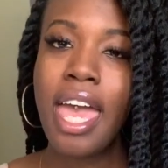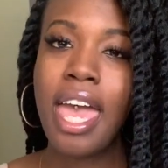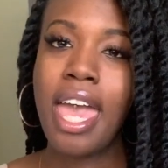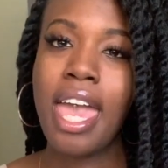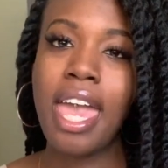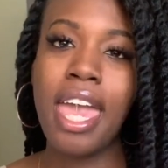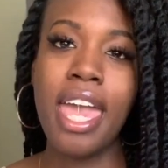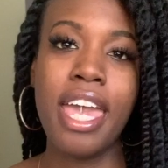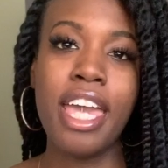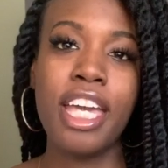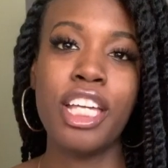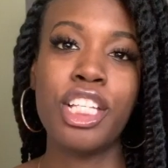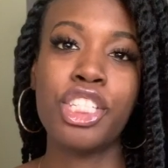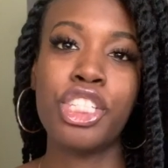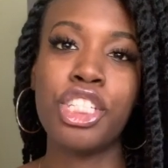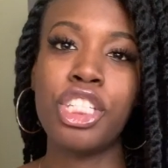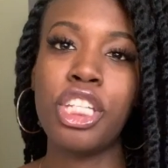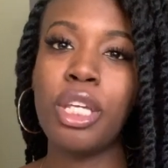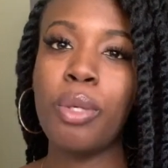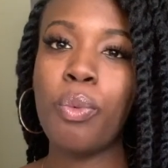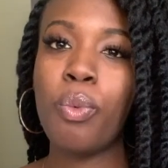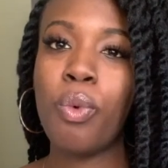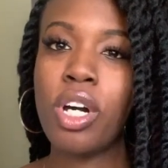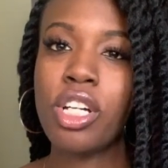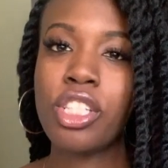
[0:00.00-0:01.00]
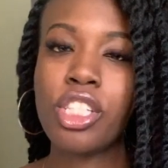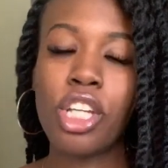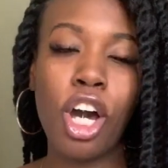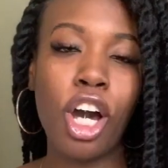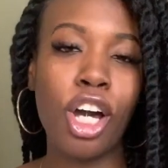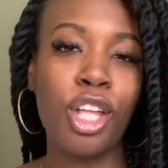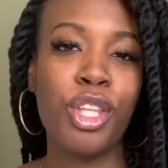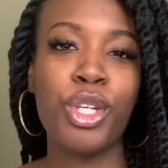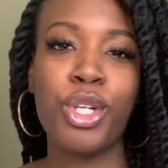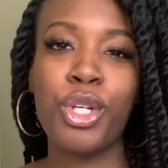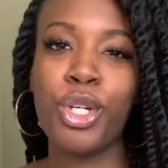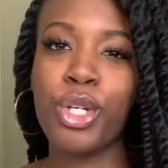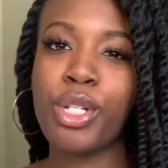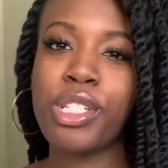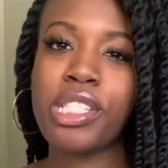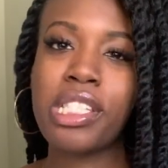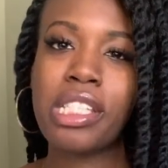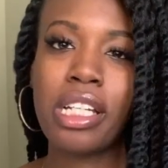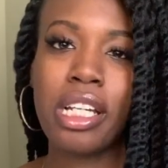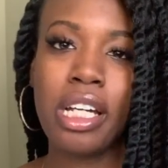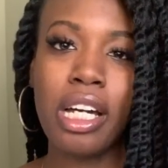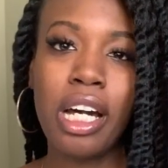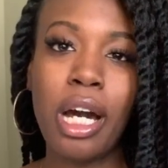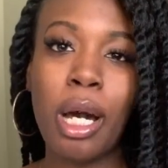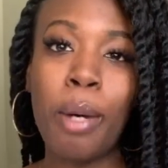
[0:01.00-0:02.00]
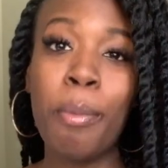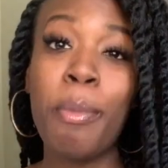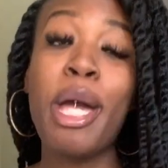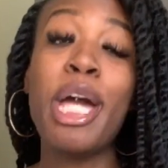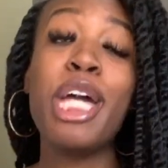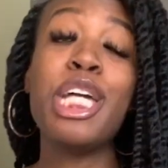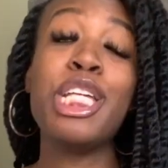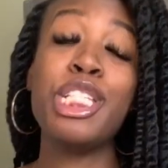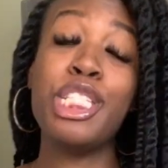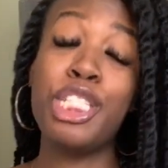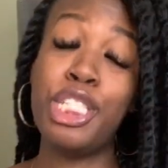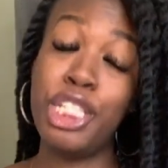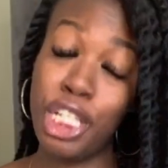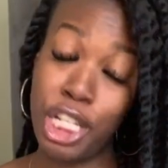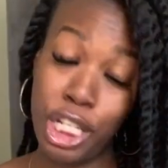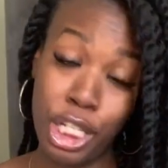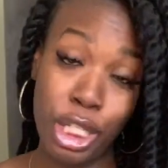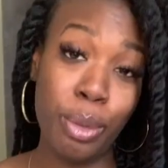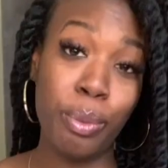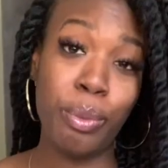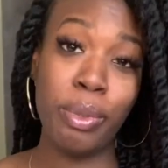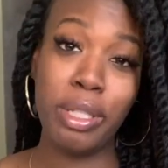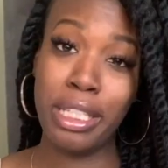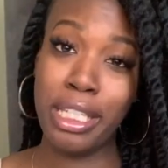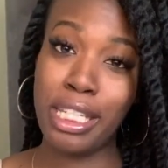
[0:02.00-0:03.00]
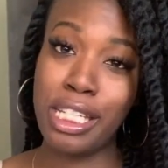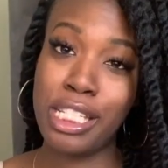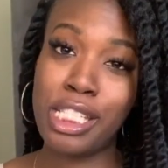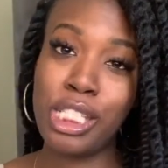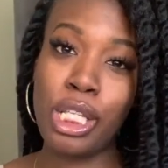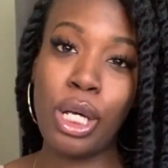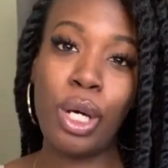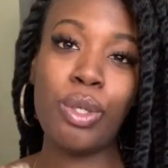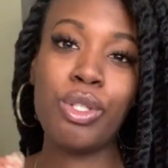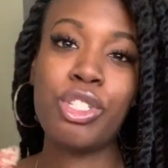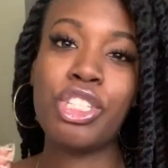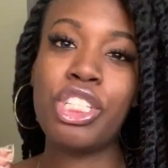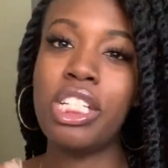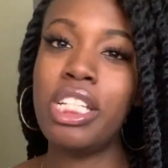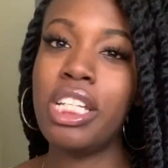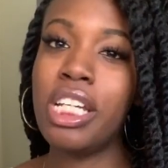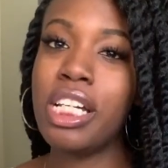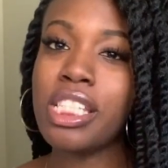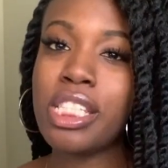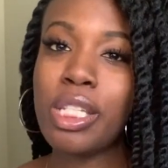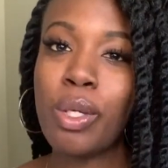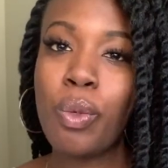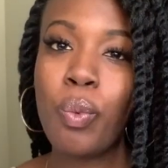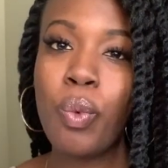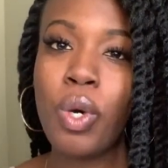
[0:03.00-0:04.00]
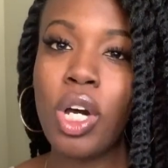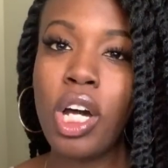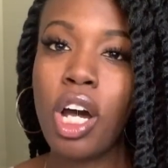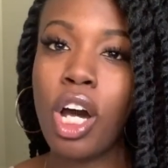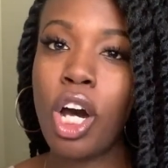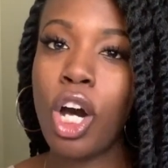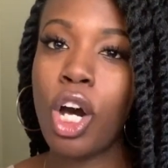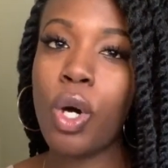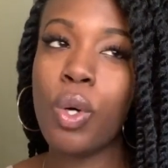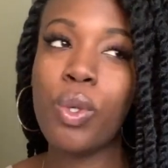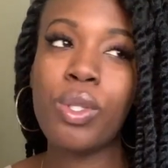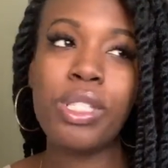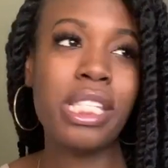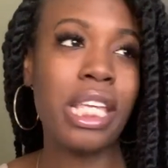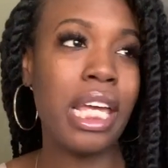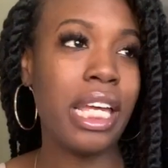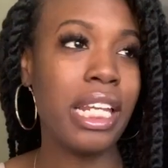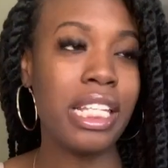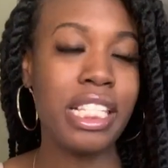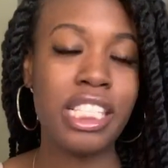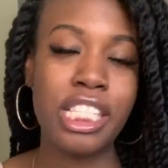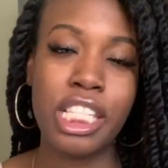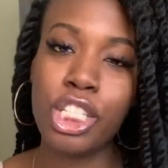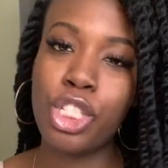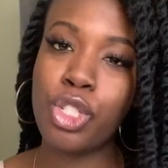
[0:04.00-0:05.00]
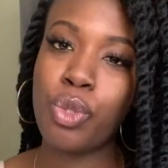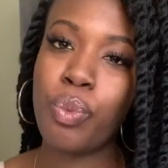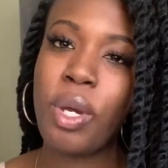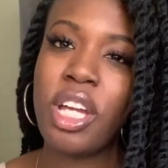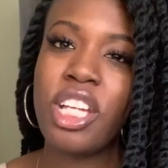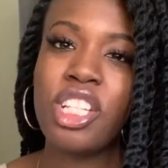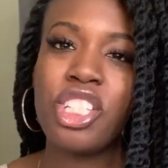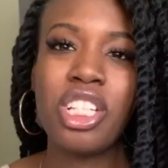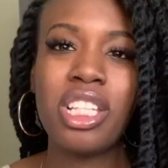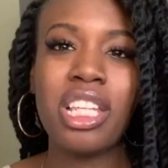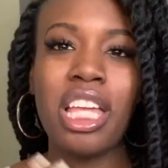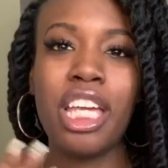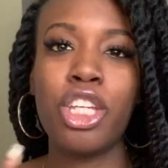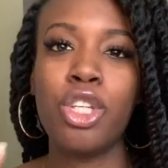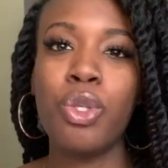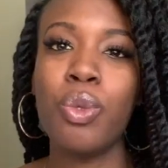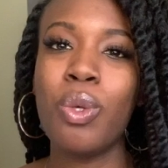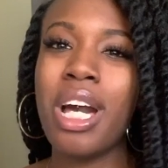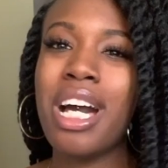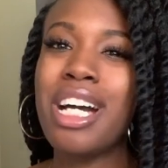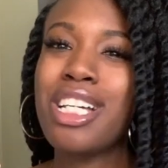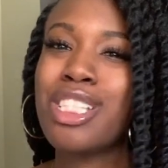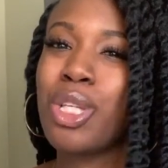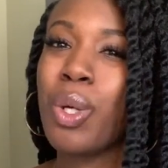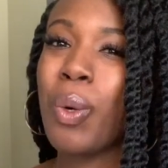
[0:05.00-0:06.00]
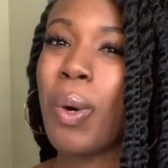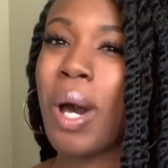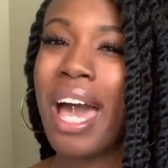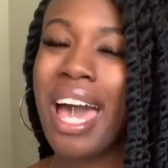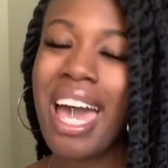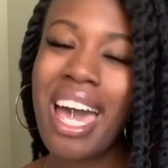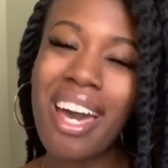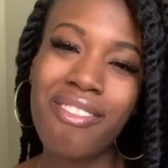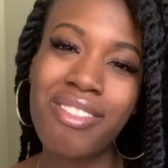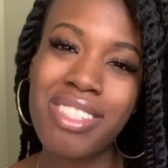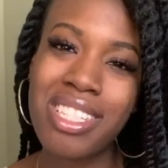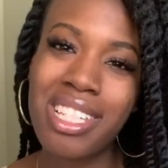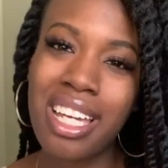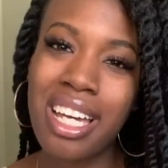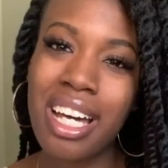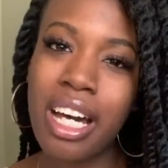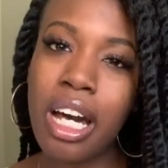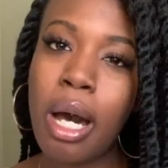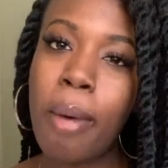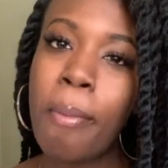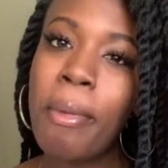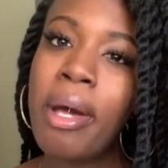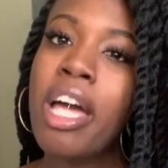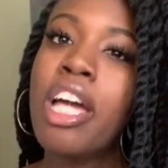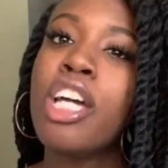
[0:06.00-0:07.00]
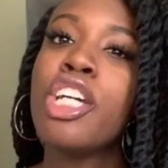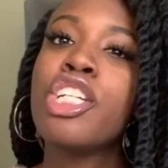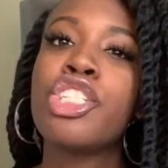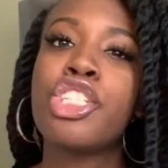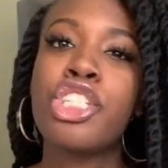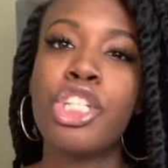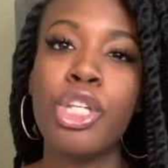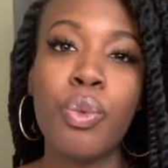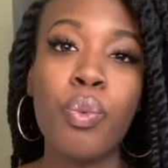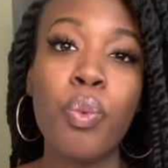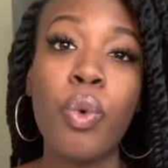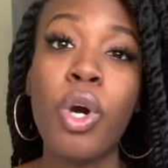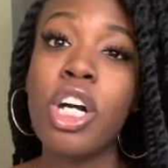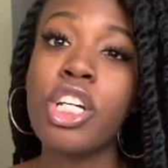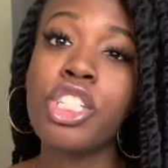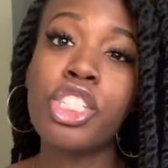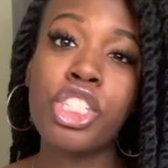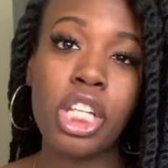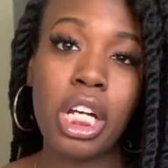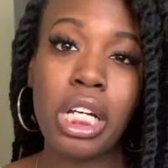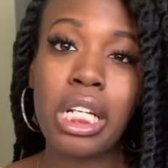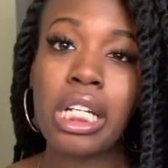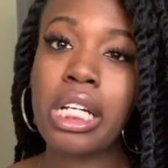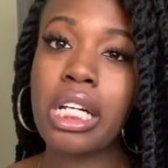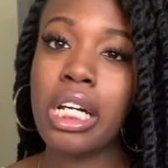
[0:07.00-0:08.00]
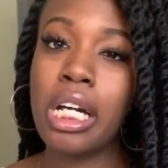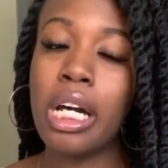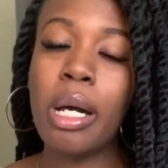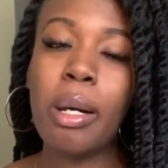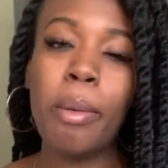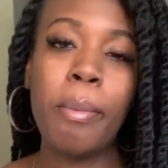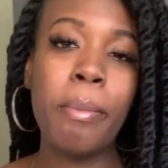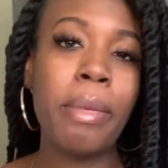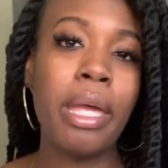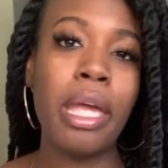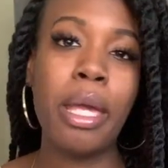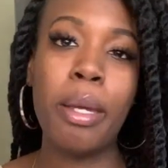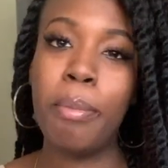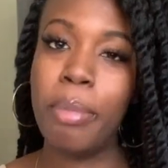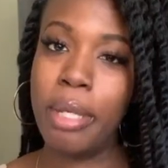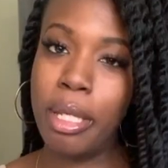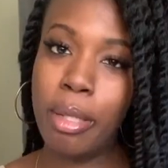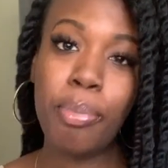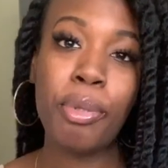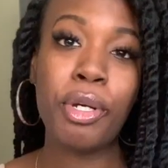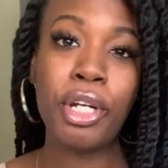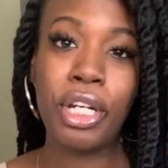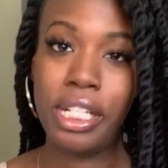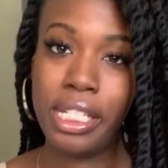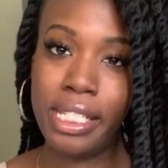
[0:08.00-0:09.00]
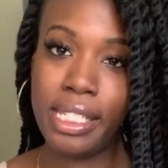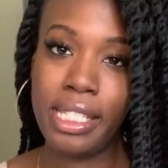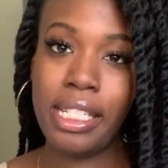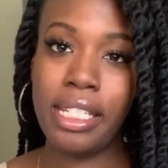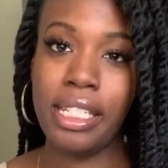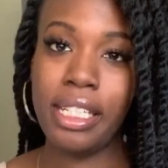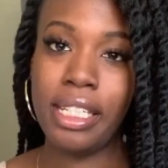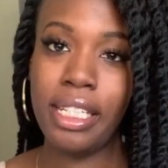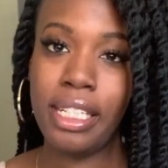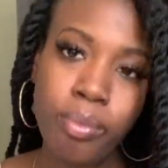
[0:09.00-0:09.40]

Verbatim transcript: and she wants all the girls to come genuinely. So she doesn't want a whole Teddi situation like you guys don't have to come. She wants y'all to come and be present.